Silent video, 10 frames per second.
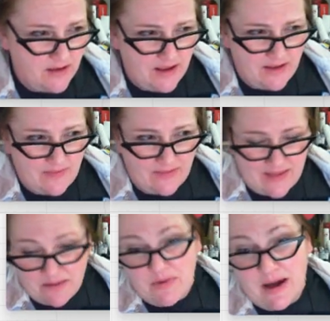And then
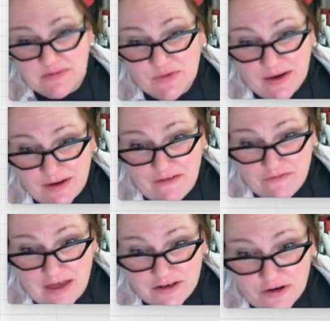that pops right off
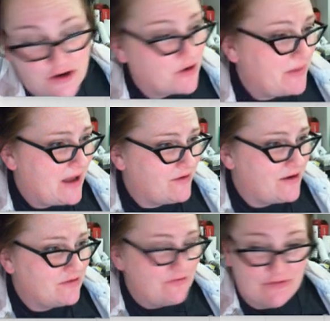that darker
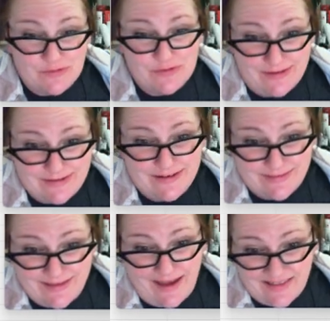background. If you really
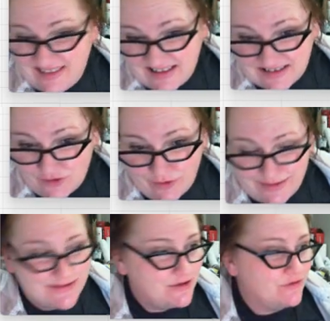dig that, that's
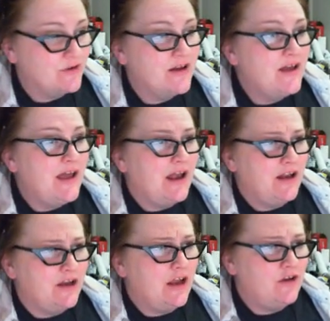great too.
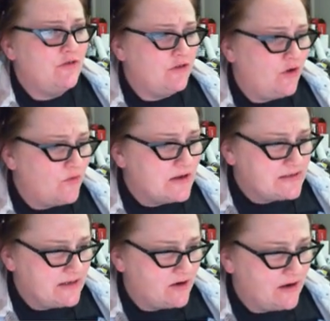And you
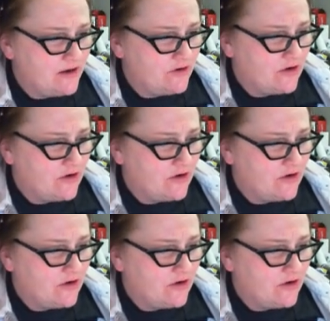notice here in your